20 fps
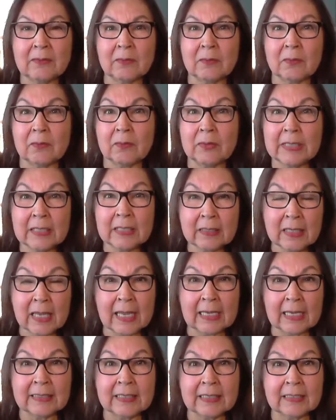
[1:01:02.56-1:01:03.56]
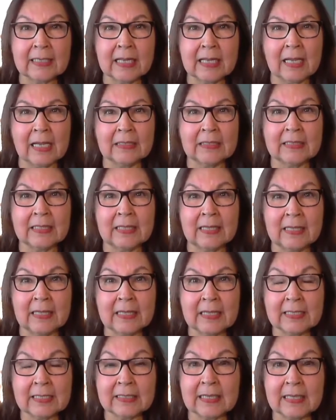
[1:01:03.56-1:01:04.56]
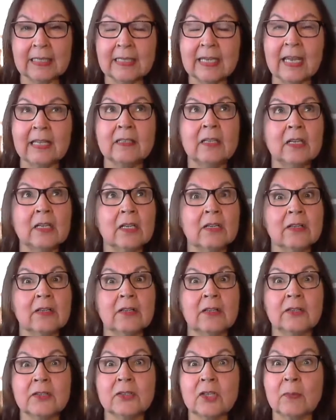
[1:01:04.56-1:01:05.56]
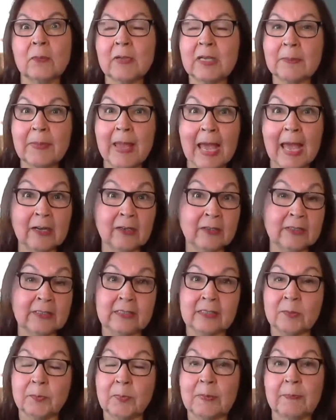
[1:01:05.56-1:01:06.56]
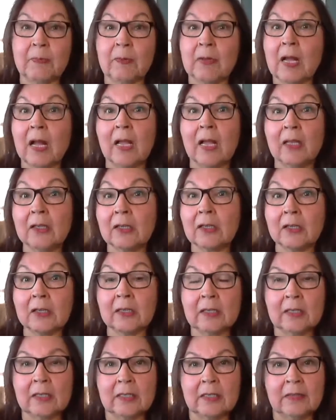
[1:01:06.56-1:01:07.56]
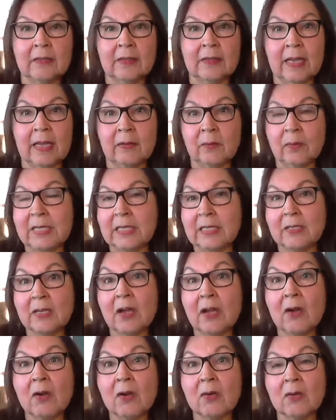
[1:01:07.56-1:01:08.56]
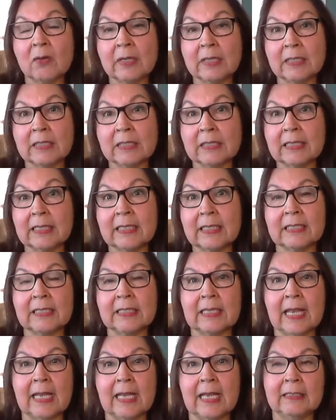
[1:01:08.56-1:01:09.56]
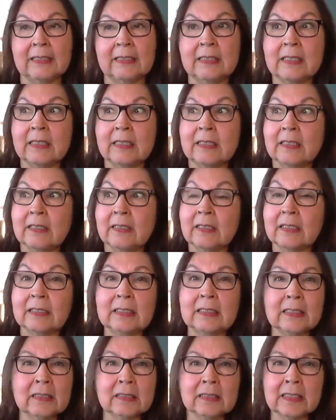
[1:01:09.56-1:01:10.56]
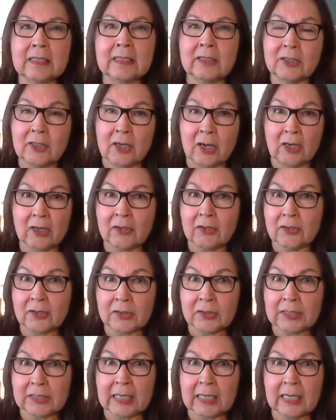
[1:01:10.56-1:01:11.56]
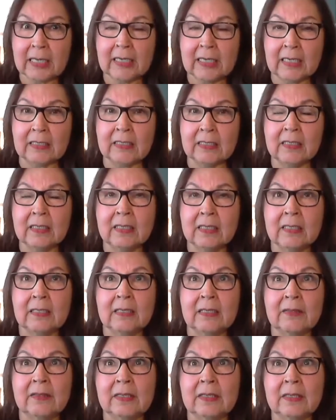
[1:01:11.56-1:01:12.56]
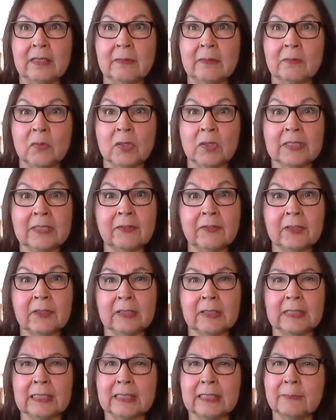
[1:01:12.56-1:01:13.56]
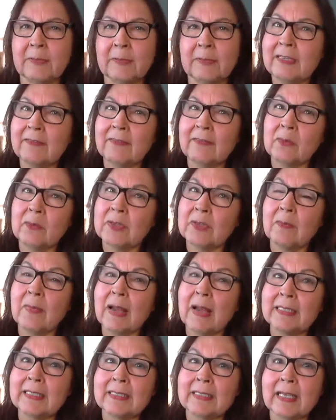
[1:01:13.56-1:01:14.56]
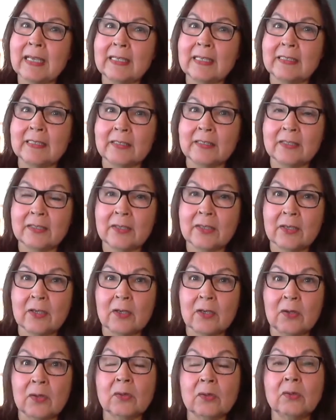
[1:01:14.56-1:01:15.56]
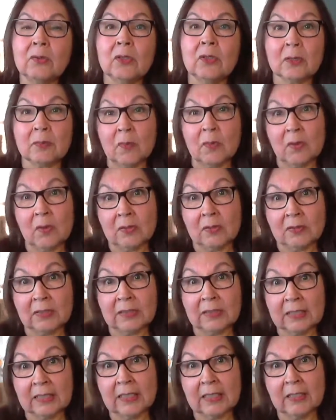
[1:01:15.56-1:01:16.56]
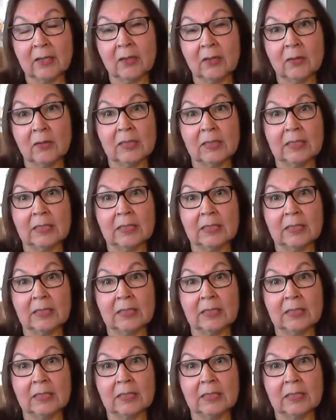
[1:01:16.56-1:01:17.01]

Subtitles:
realize it's gotten to this. And yet there's so many patterns as people color that we know exists. And clearly the darker your skin, the more difficult it is. But even with my sons who look more Latino